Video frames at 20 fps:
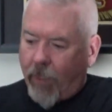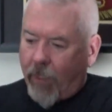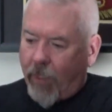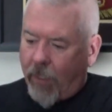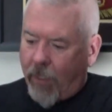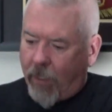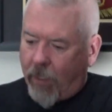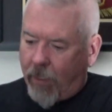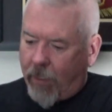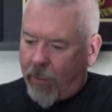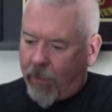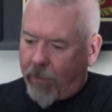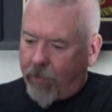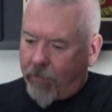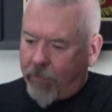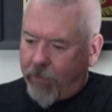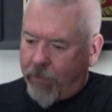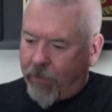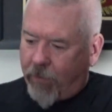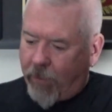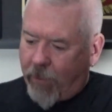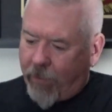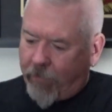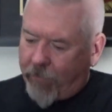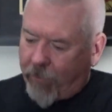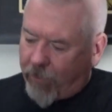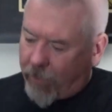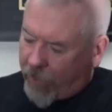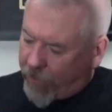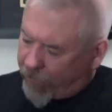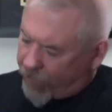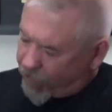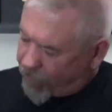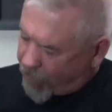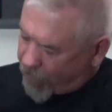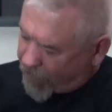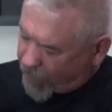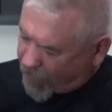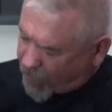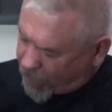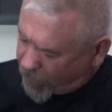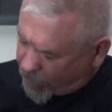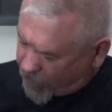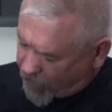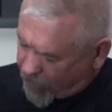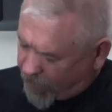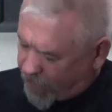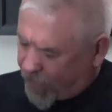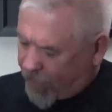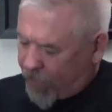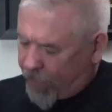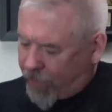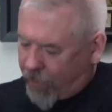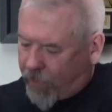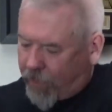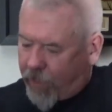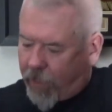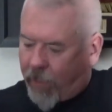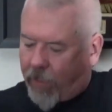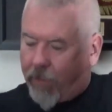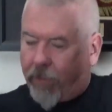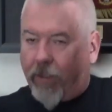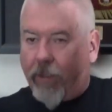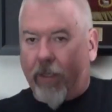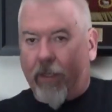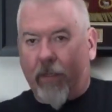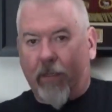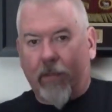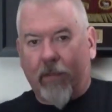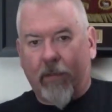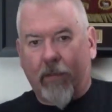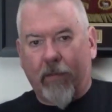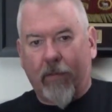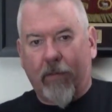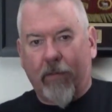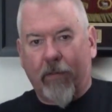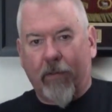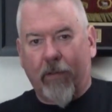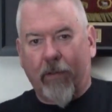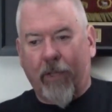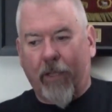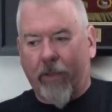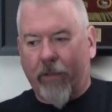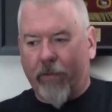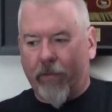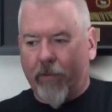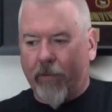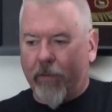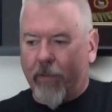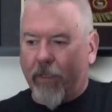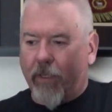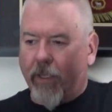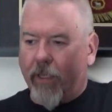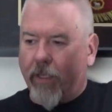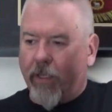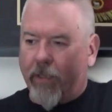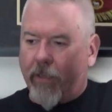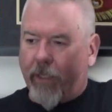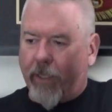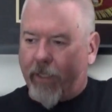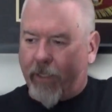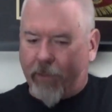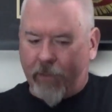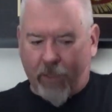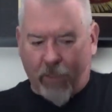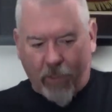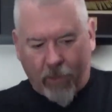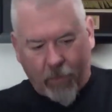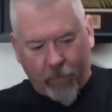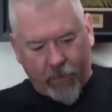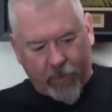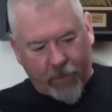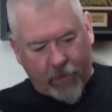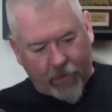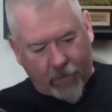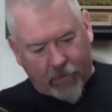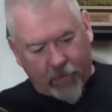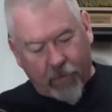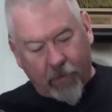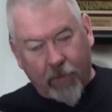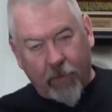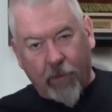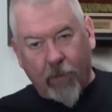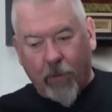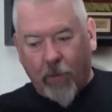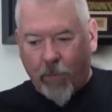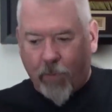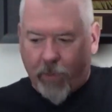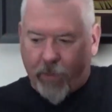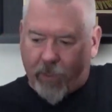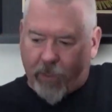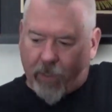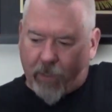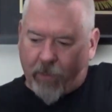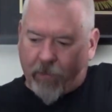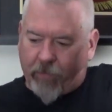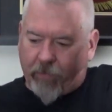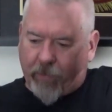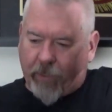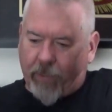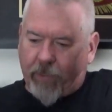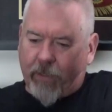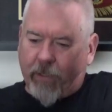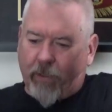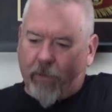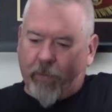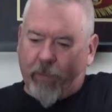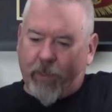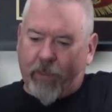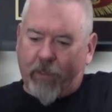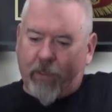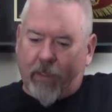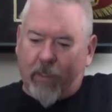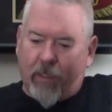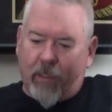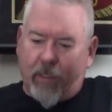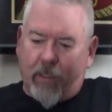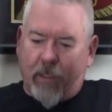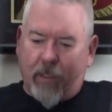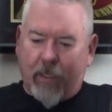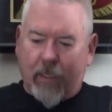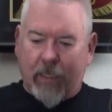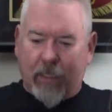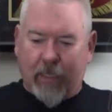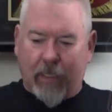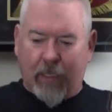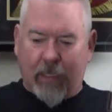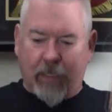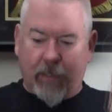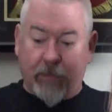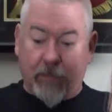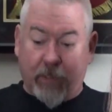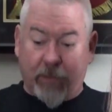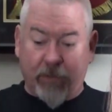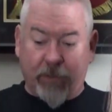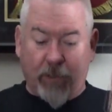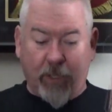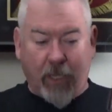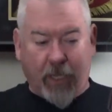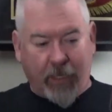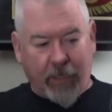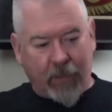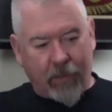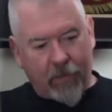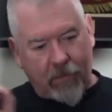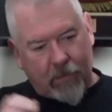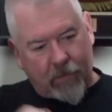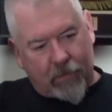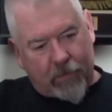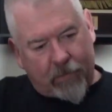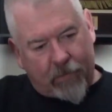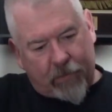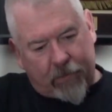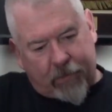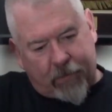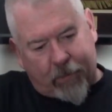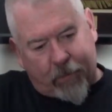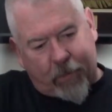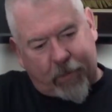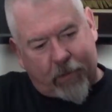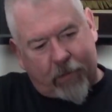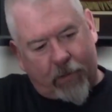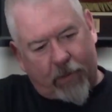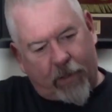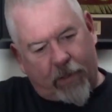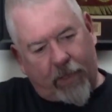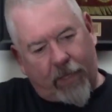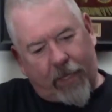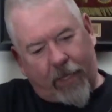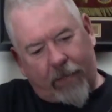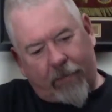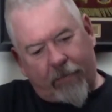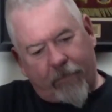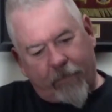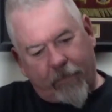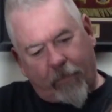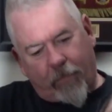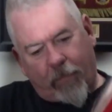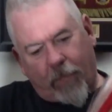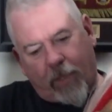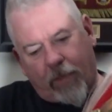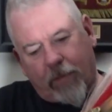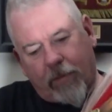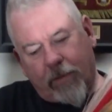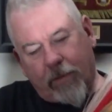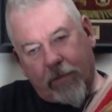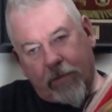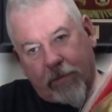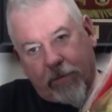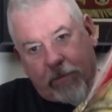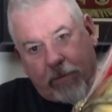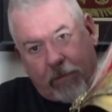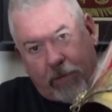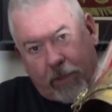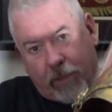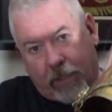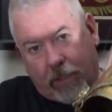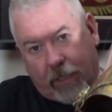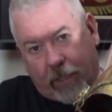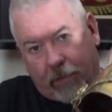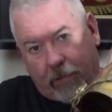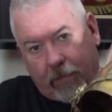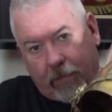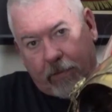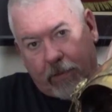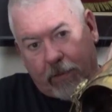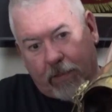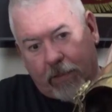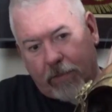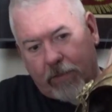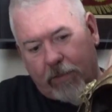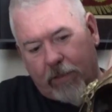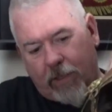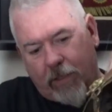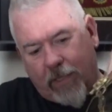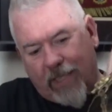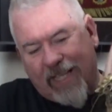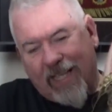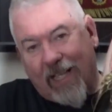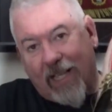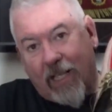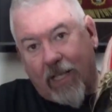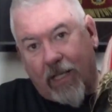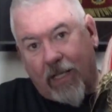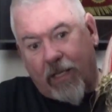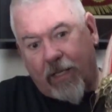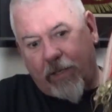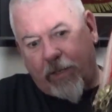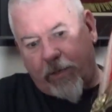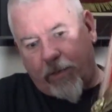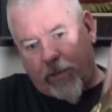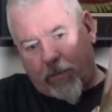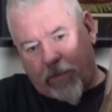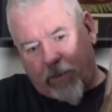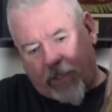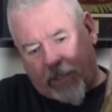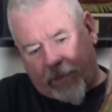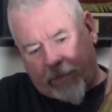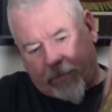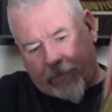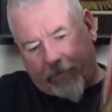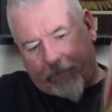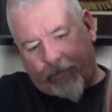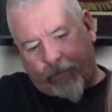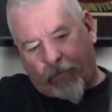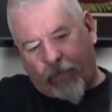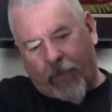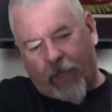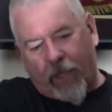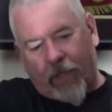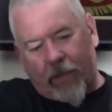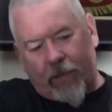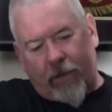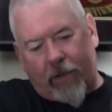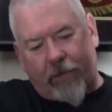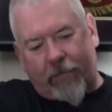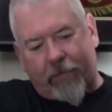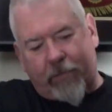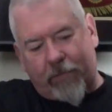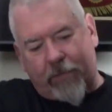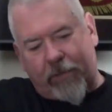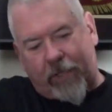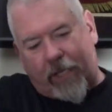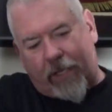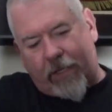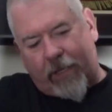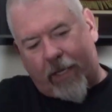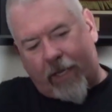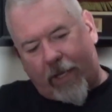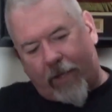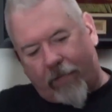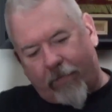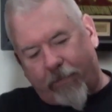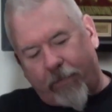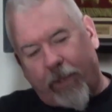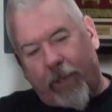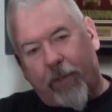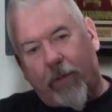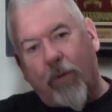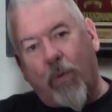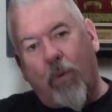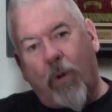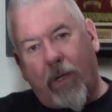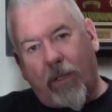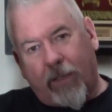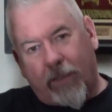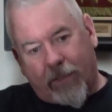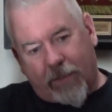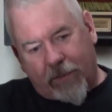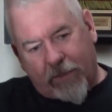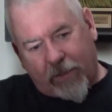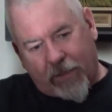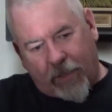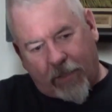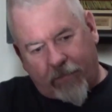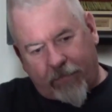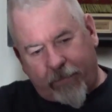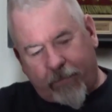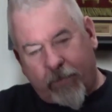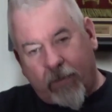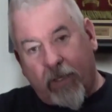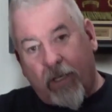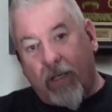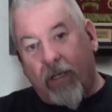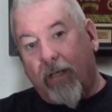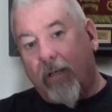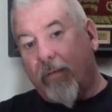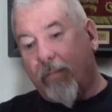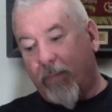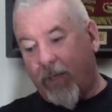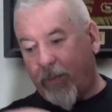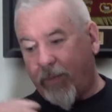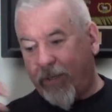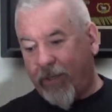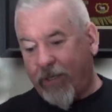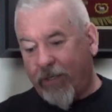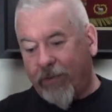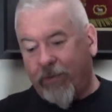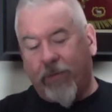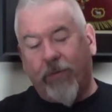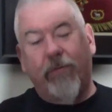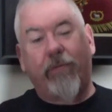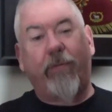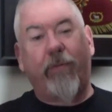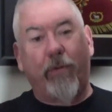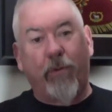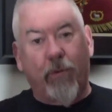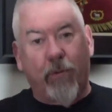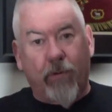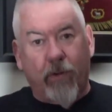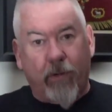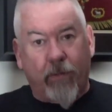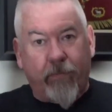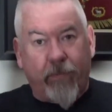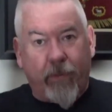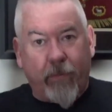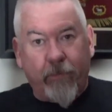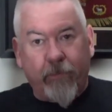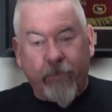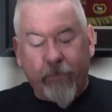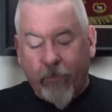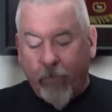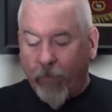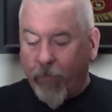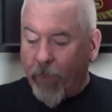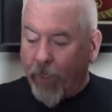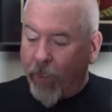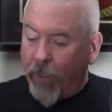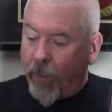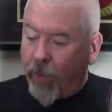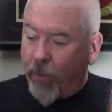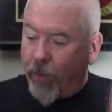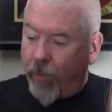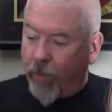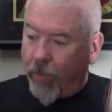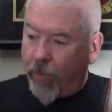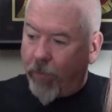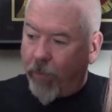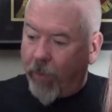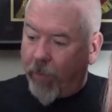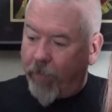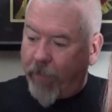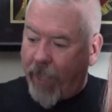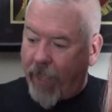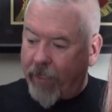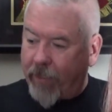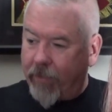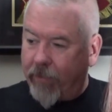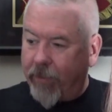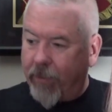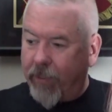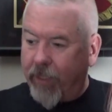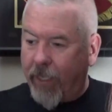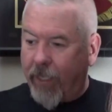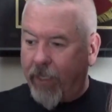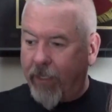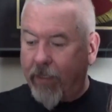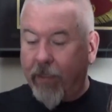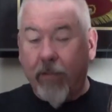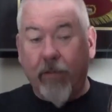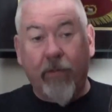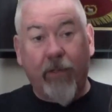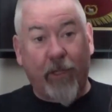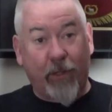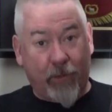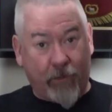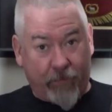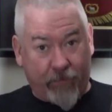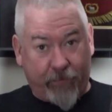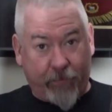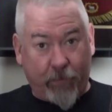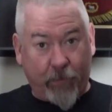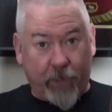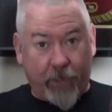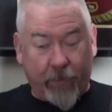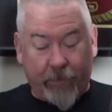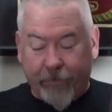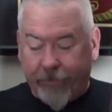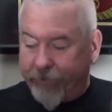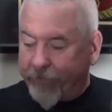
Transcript: We still have the leather on here and leather lining the helmet here, where the other rank's helmet does not. I'll show a quick look at that just to show you again. You can see no liner. The officers tend to have better quality stuff, maybe because there's fewer of them, or back in the day they could afford it.